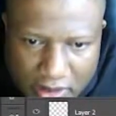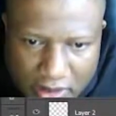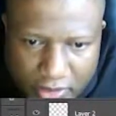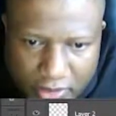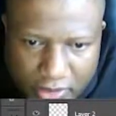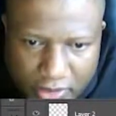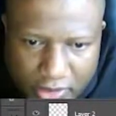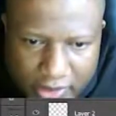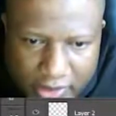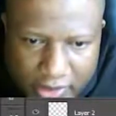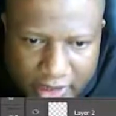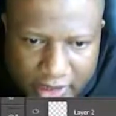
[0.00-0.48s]

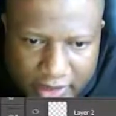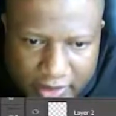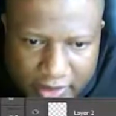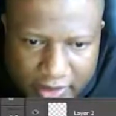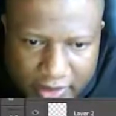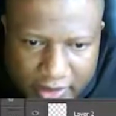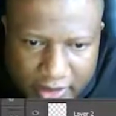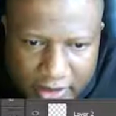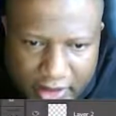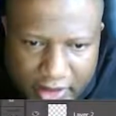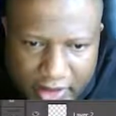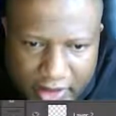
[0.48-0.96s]
Bring that
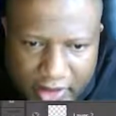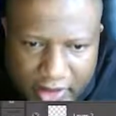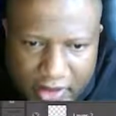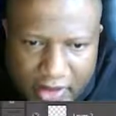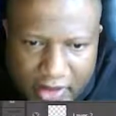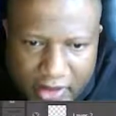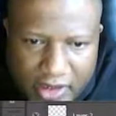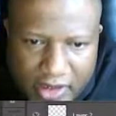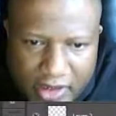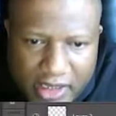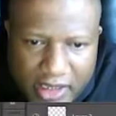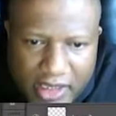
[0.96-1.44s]
there.
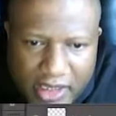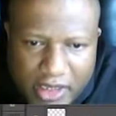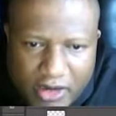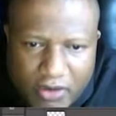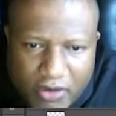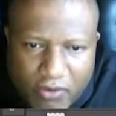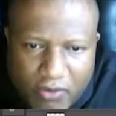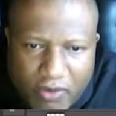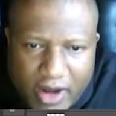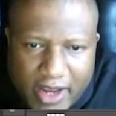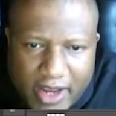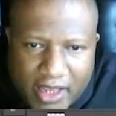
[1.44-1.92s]

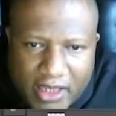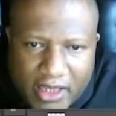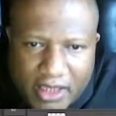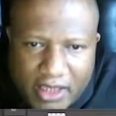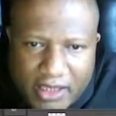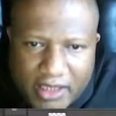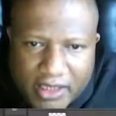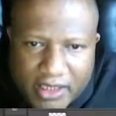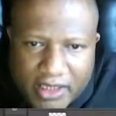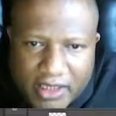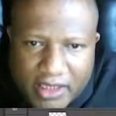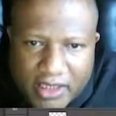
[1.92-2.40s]
Right
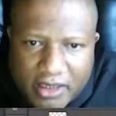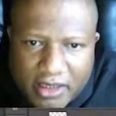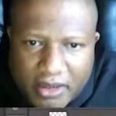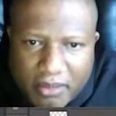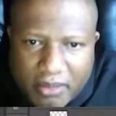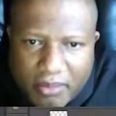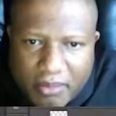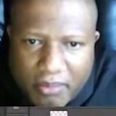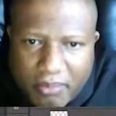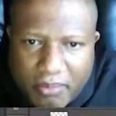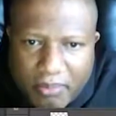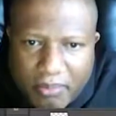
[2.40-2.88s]
click,
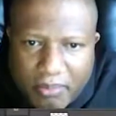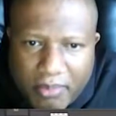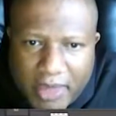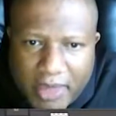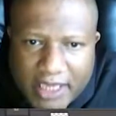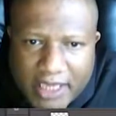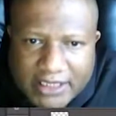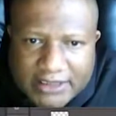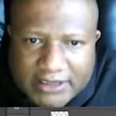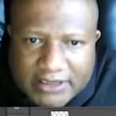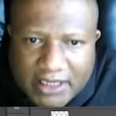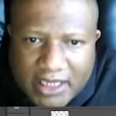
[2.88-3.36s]

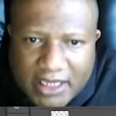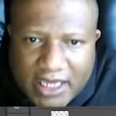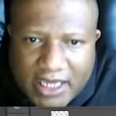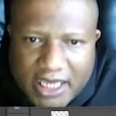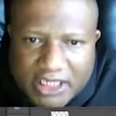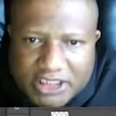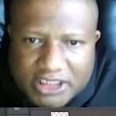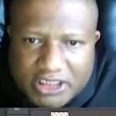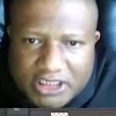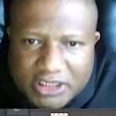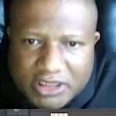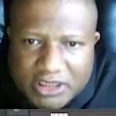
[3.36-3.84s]
make
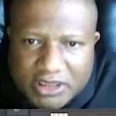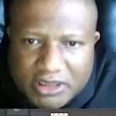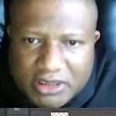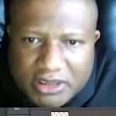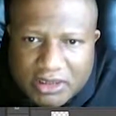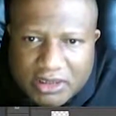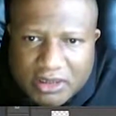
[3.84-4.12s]
selection.